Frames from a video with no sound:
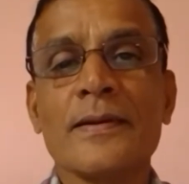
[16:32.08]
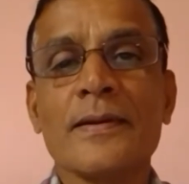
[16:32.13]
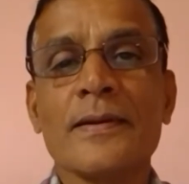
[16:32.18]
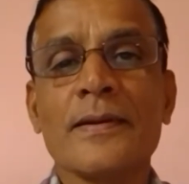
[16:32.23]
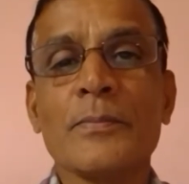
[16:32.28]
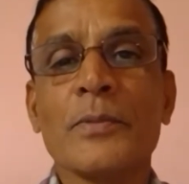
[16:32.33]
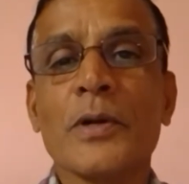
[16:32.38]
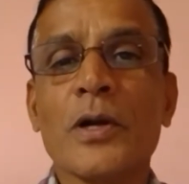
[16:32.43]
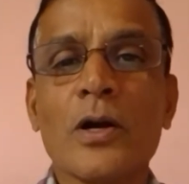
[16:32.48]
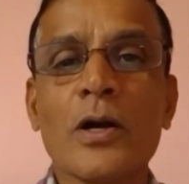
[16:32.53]

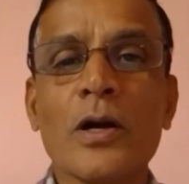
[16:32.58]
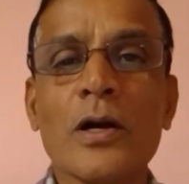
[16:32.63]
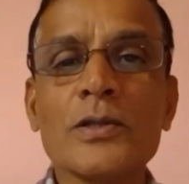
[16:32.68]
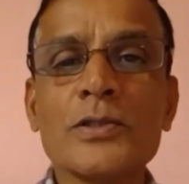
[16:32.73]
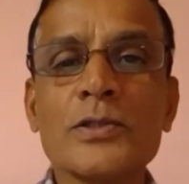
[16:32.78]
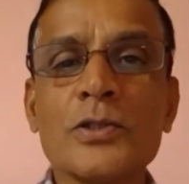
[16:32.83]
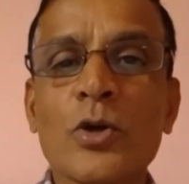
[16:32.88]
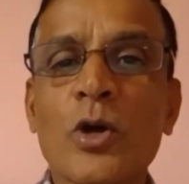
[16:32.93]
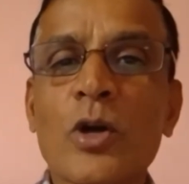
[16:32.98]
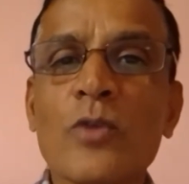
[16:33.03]
because
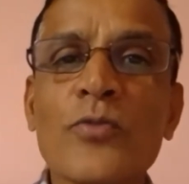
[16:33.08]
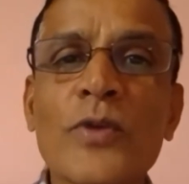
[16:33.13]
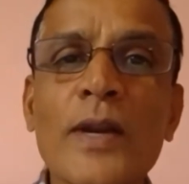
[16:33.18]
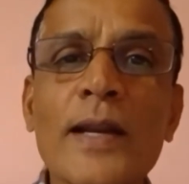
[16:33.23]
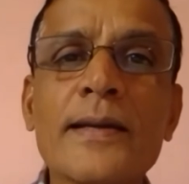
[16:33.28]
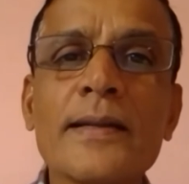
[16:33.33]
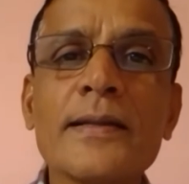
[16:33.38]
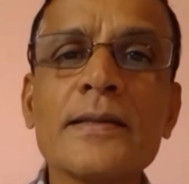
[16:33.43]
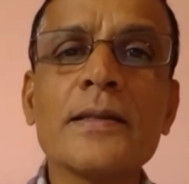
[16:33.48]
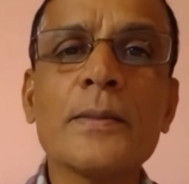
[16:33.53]
you're
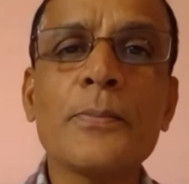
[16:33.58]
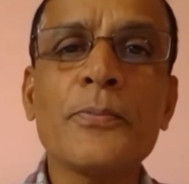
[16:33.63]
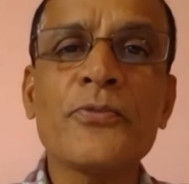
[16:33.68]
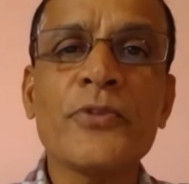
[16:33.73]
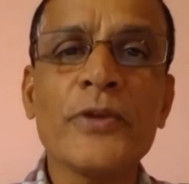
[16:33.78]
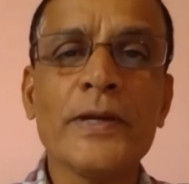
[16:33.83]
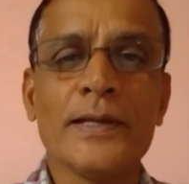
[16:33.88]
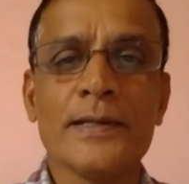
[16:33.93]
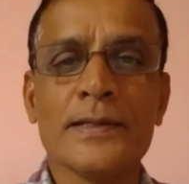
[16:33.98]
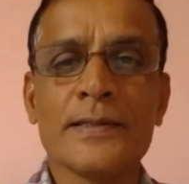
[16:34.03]
flooding the
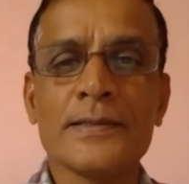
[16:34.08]
field.